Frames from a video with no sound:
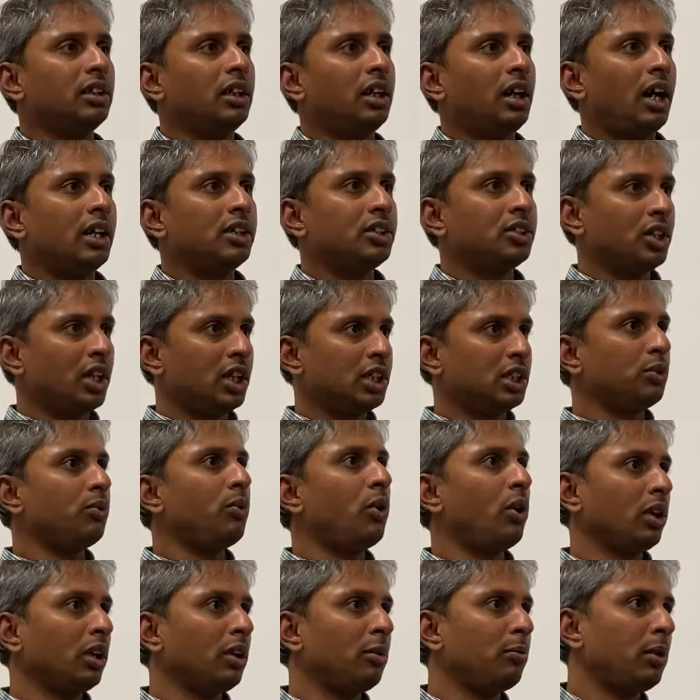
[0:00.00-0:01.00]
I search
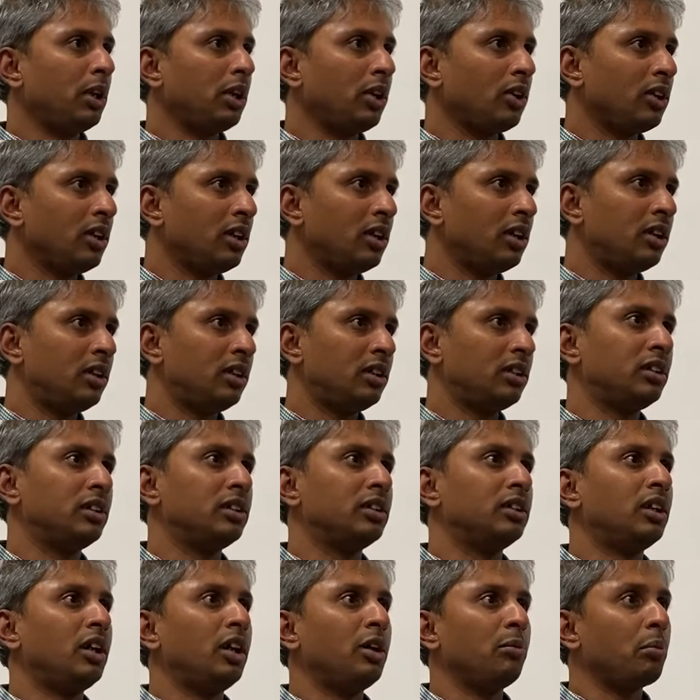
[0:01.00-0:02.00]
for the particular
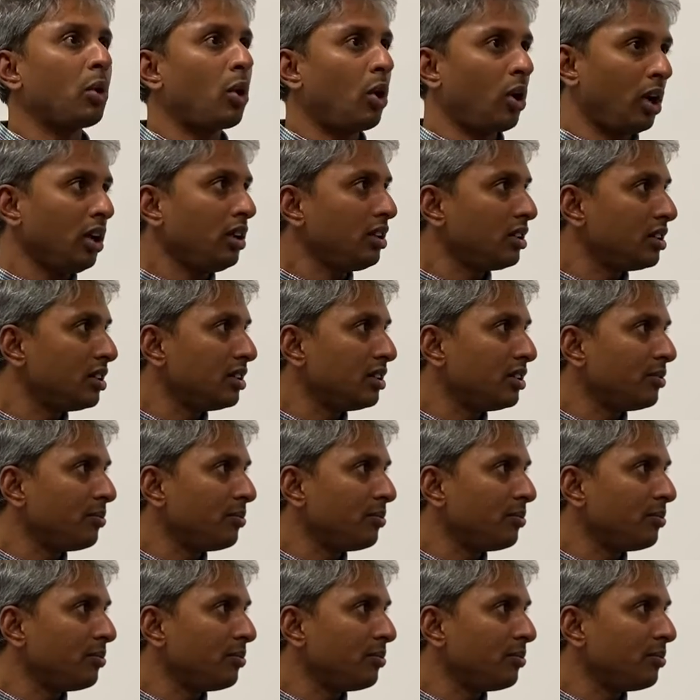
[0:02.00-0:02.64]
product,